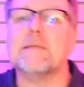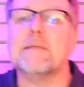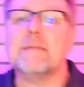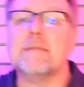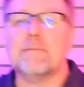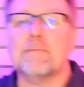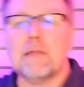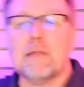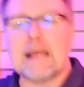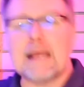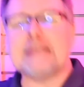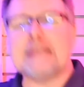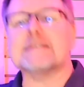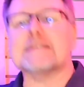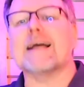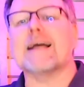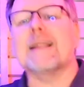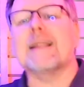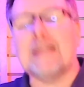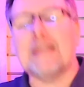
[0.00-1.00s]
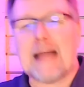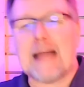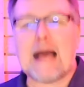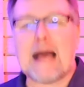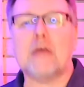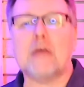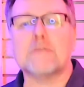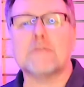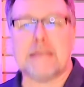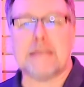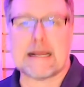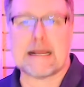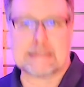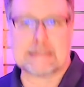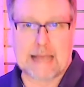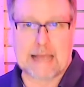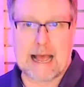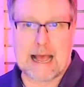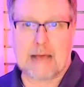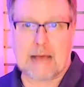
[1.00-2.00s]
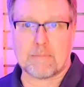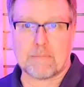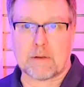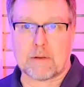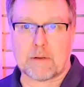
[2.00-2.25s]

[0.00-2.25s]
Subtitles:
in place allows that to happen.